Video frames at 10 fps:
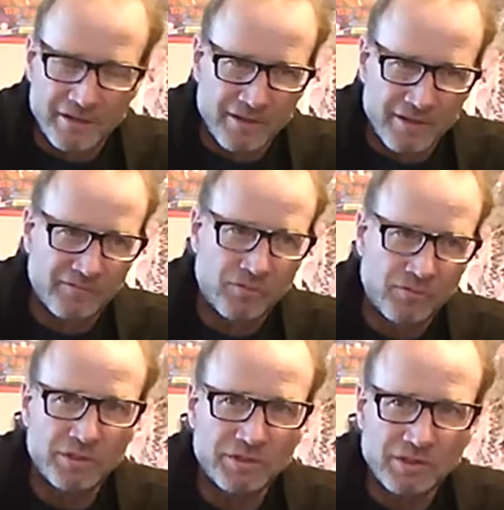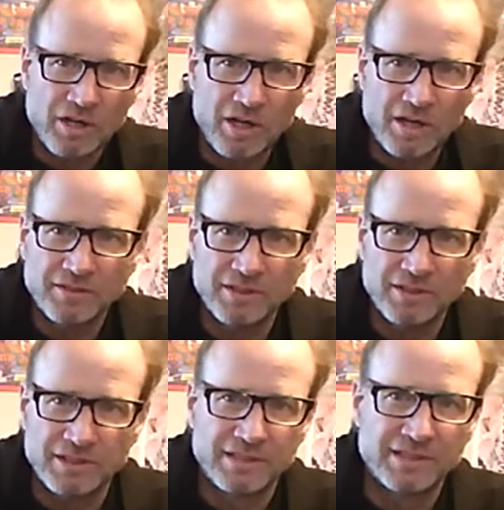The force causing
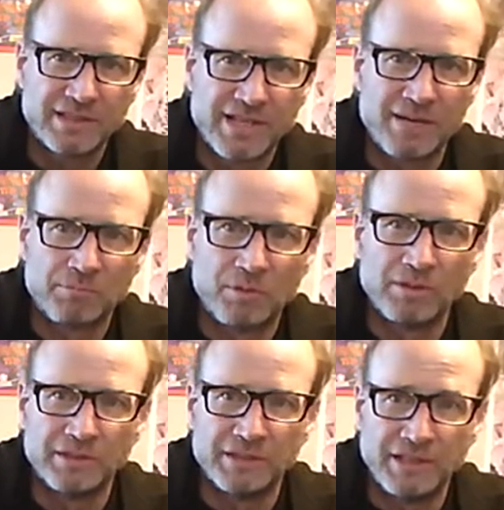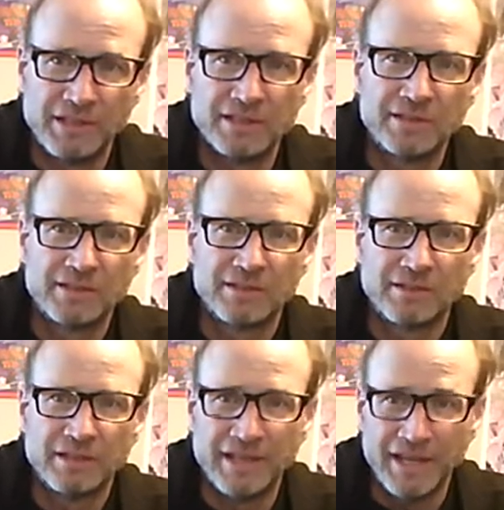it to stop rolling is,
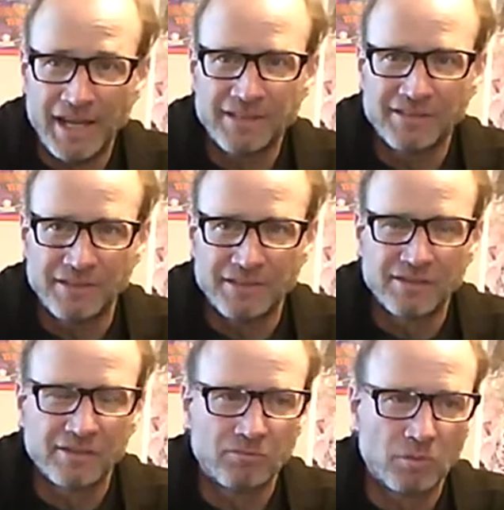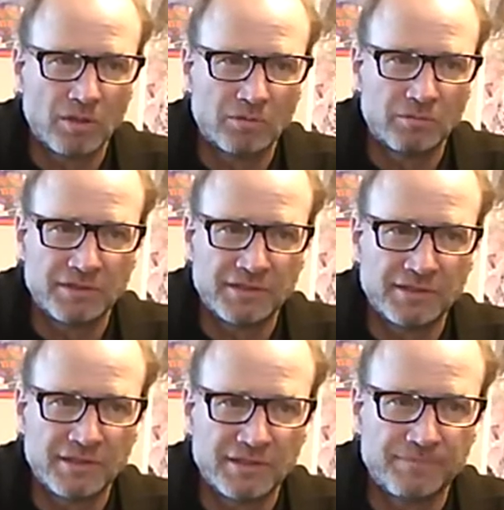in essence, rolling
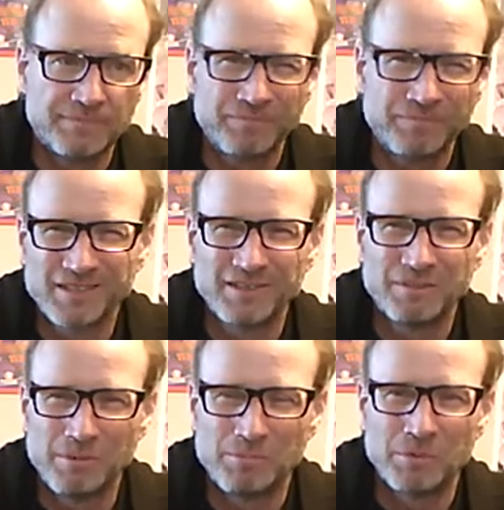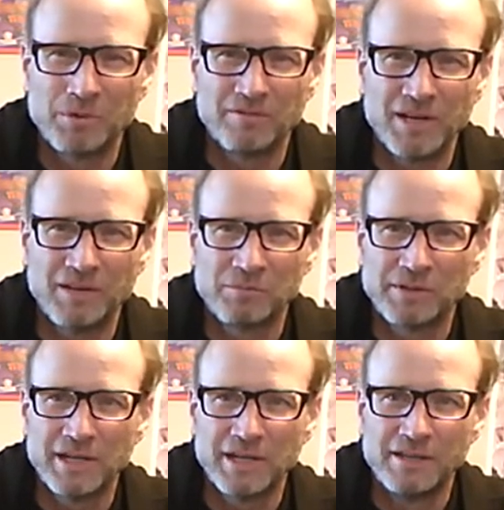resistance. There's a little bit more involved with
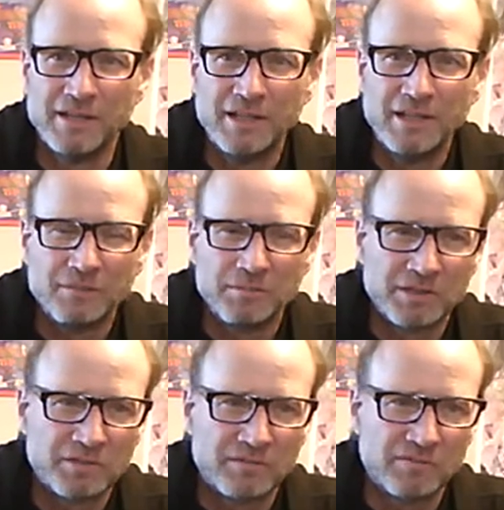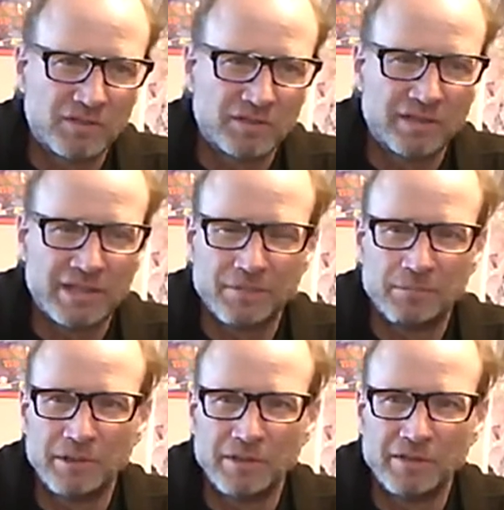that because you have friction at the
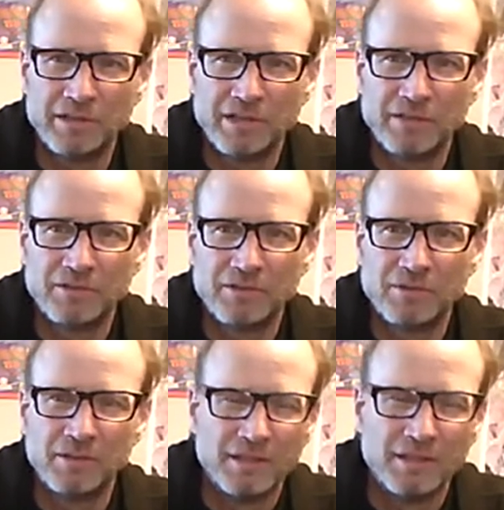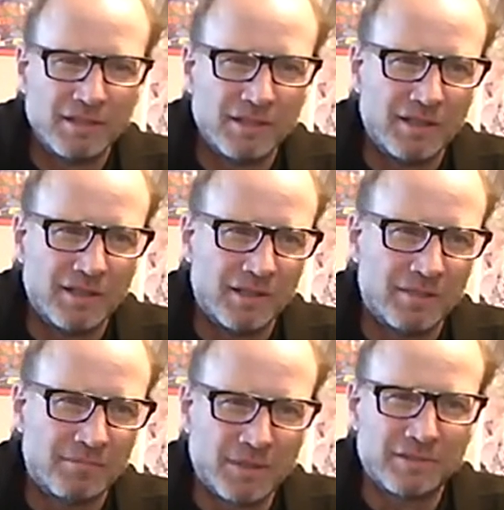bearing level,
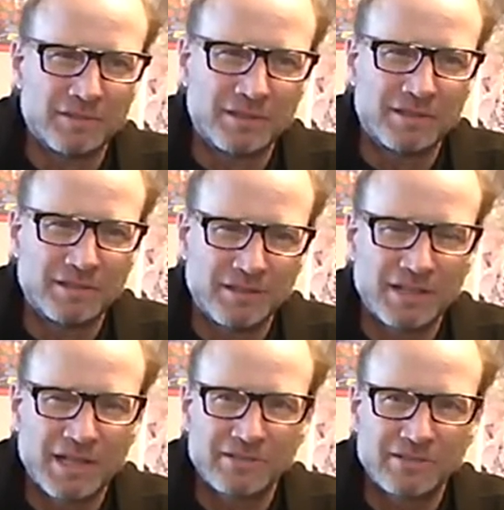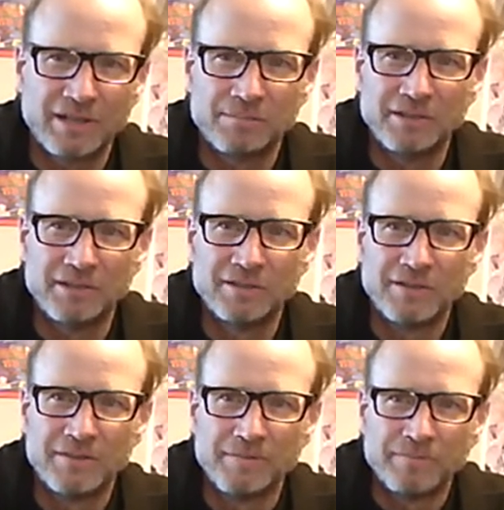but the concept is
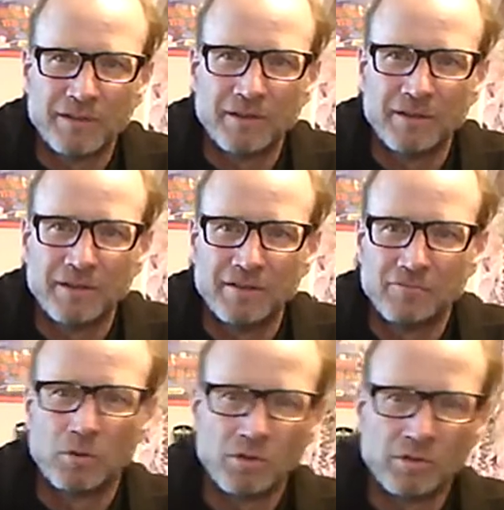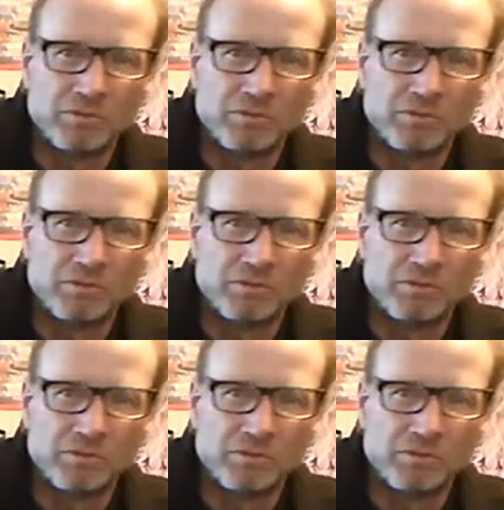rolling